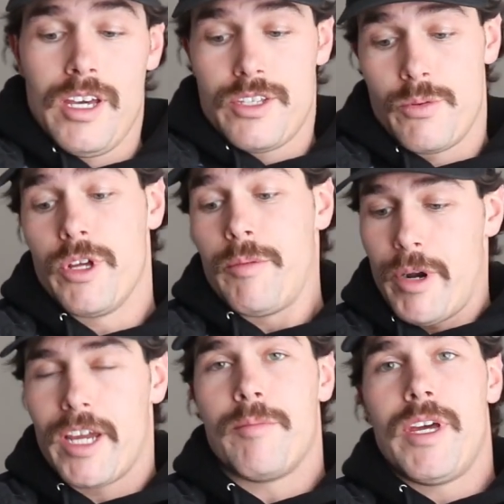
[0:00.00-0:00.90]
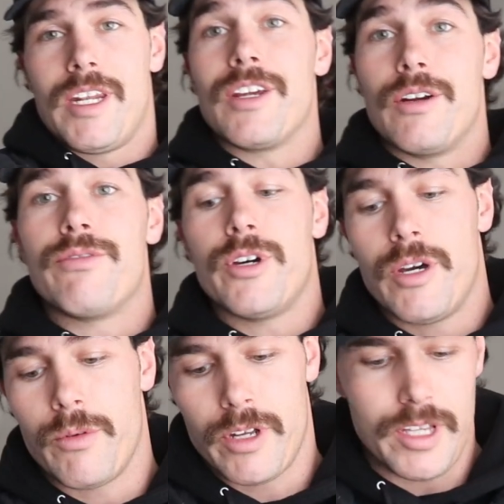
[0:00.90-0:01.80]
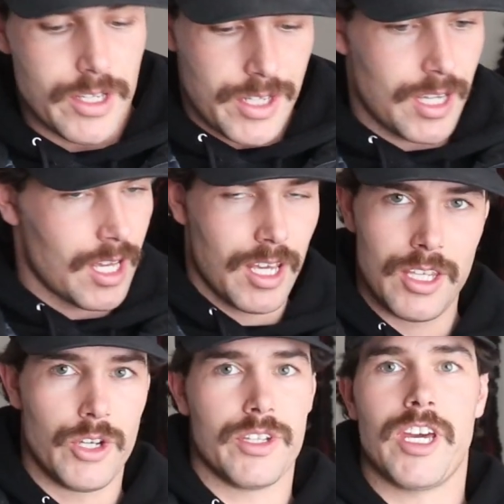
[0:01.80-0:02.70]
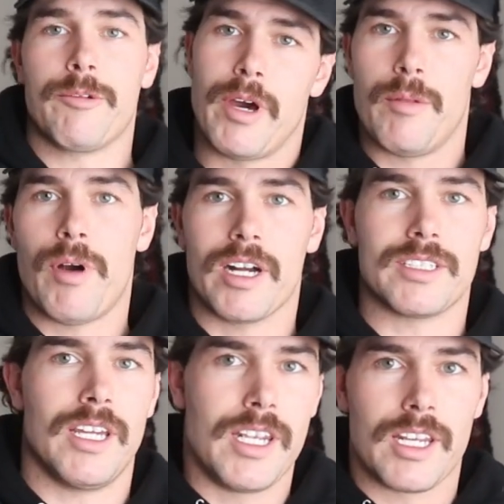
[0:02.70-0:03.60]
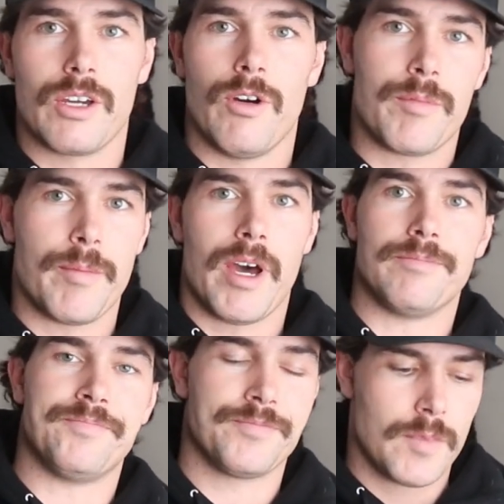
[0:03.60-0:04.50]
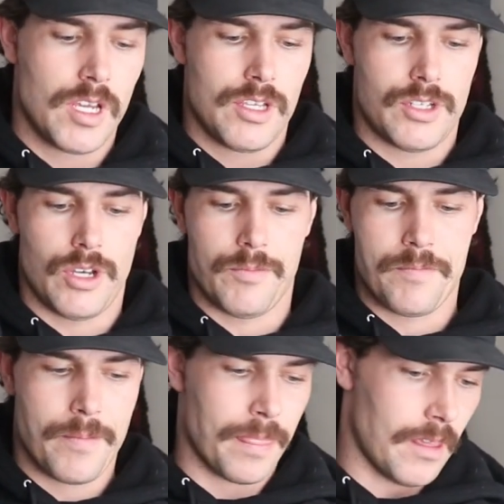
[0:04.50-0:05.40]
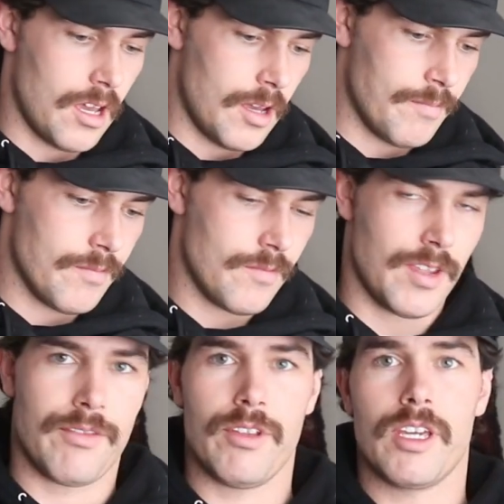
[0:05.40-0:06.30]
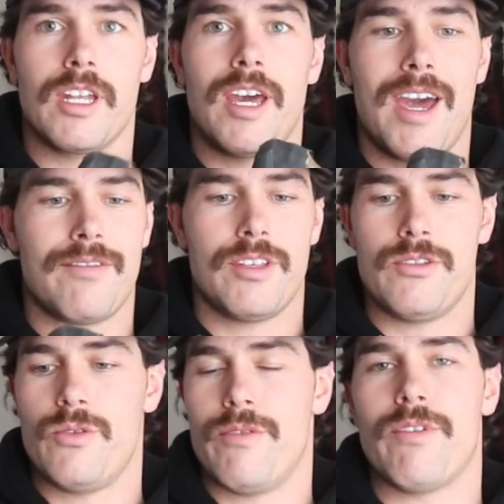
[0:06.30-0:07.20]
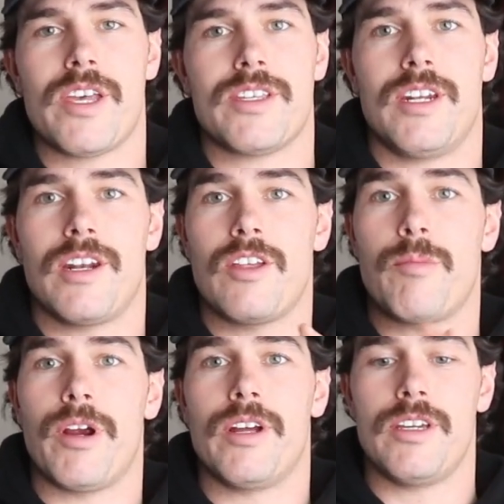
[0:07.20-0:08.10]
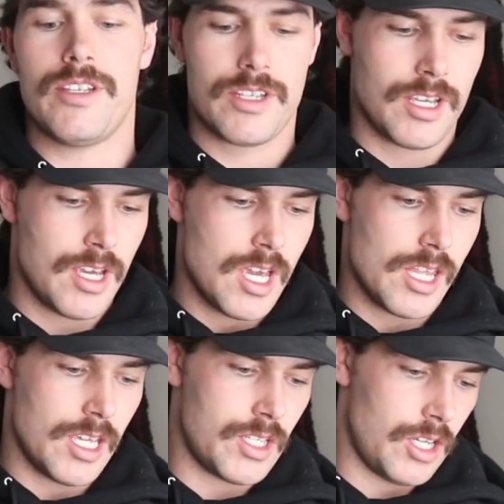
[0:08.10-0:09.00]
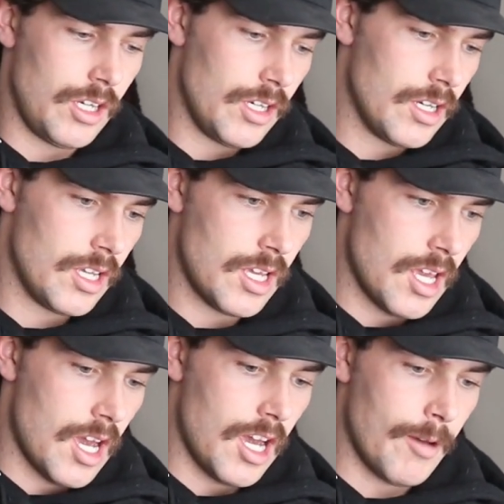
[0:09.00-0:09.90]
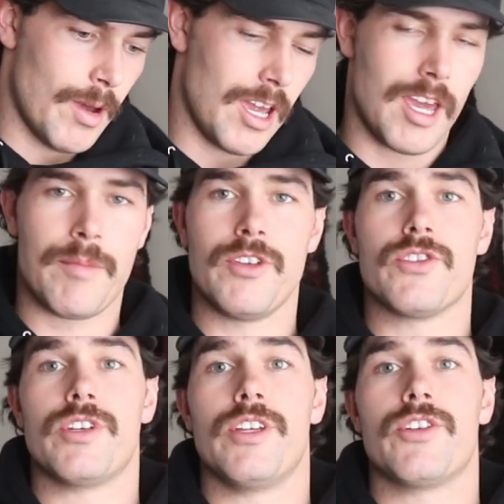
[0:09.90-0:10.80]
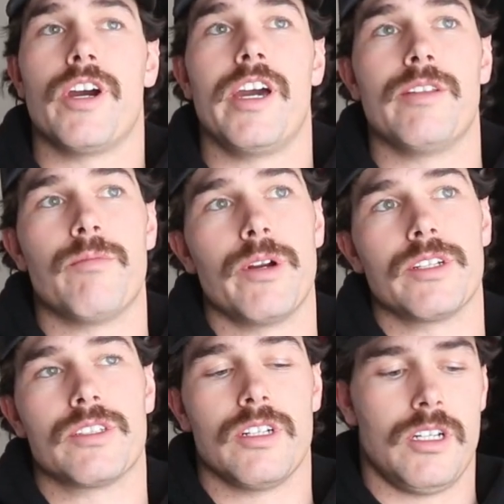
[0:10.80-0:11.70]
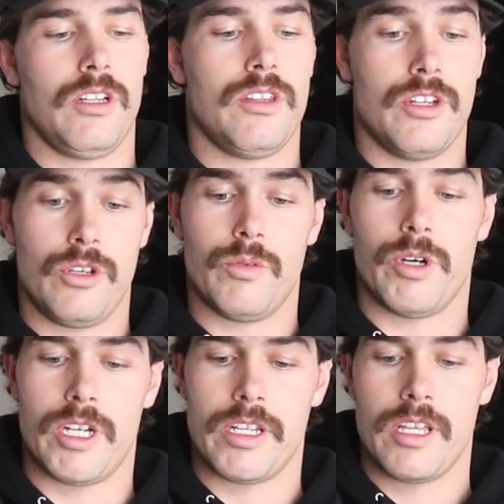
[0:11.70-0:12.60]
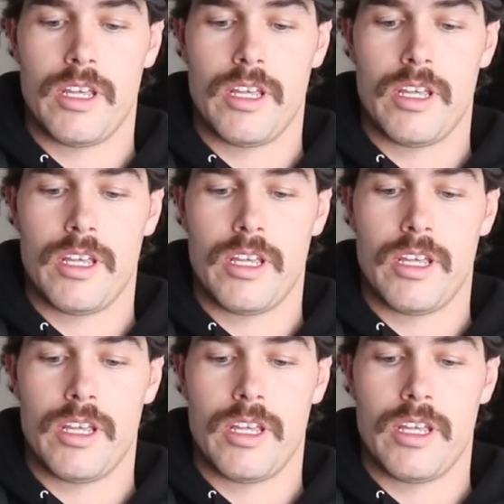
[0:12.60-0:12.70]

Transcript: to really break them into your foot, where these you can take them out of the box and go up the mountain. So definitely gonna have to invest in another pair of these this year. I am interested in trying the Brigstall, the new one